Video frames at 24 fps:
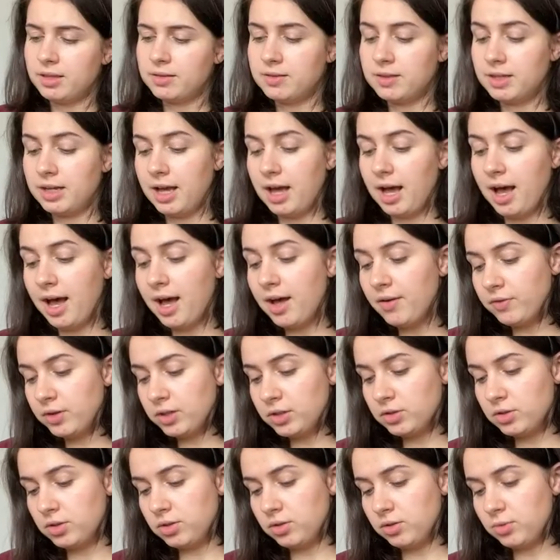The
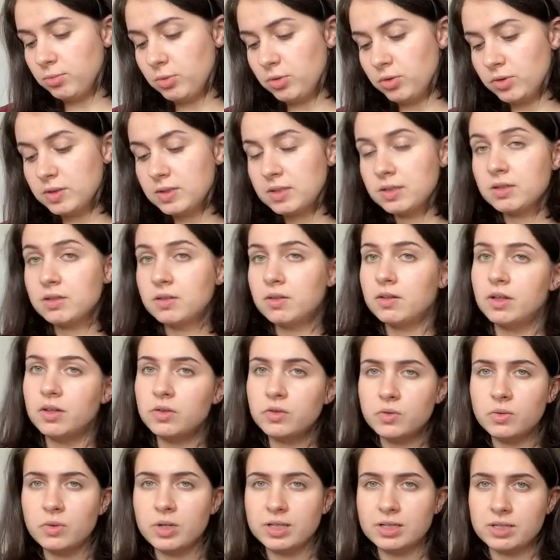other two mutes,
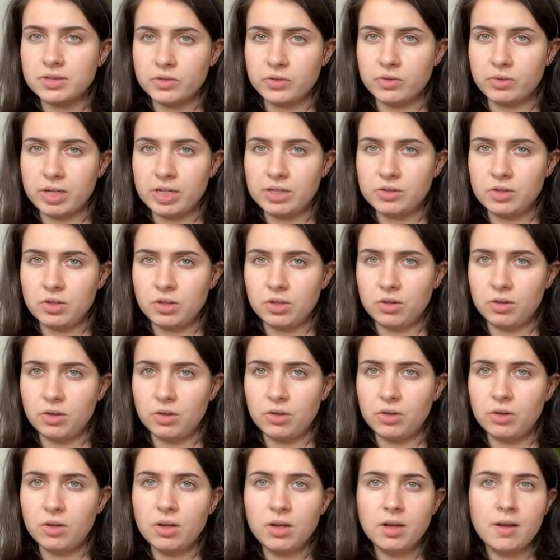this one is great
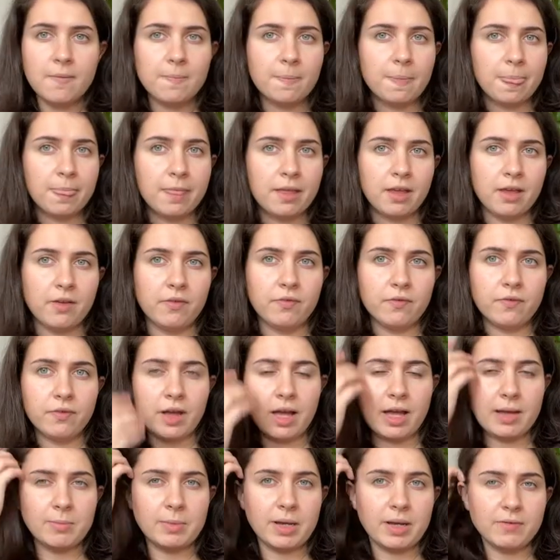too. If
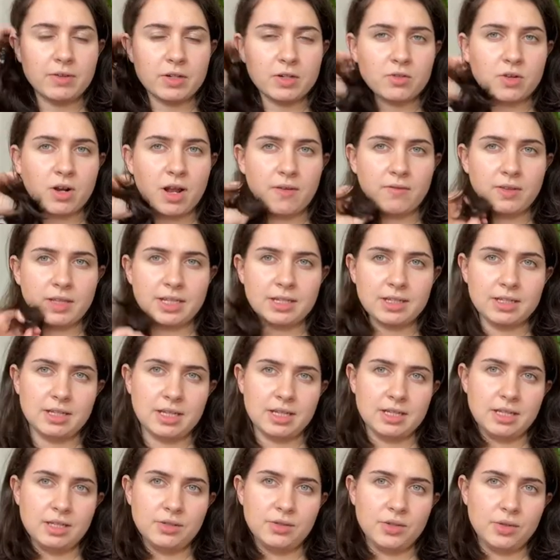I'm ever traveling and I
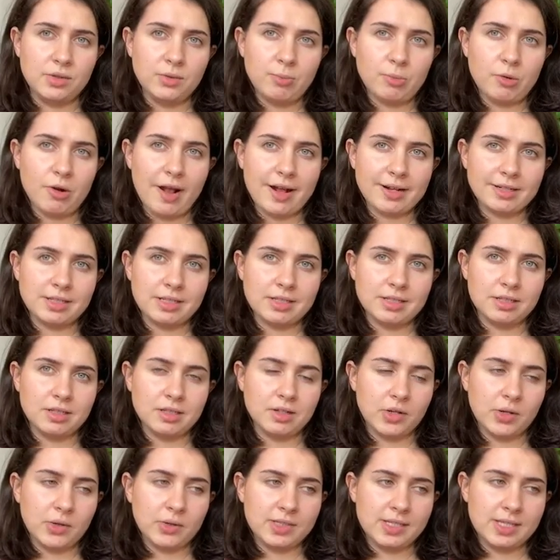need to practice in
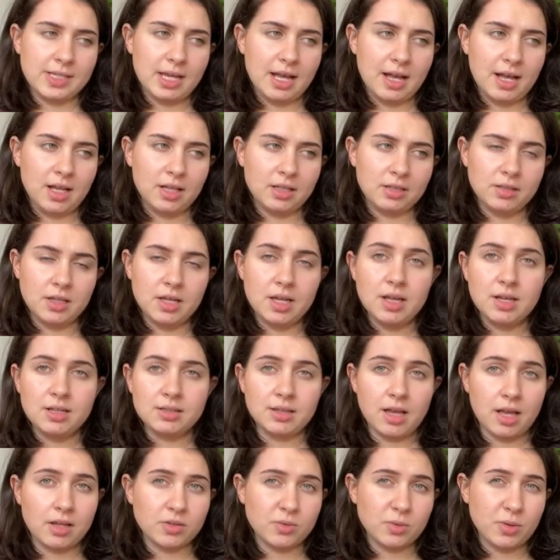a hotel,
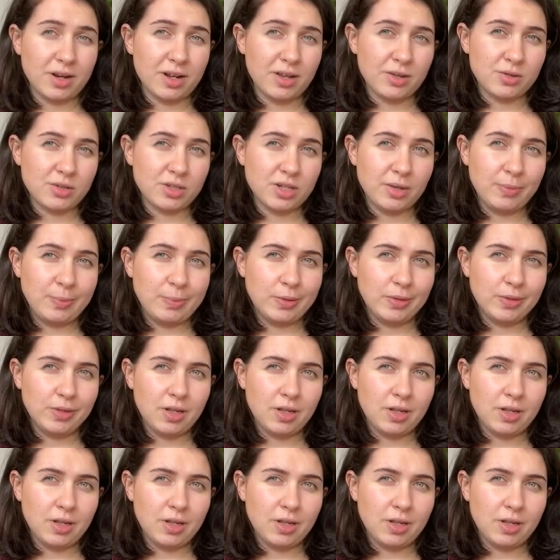that's what I usually put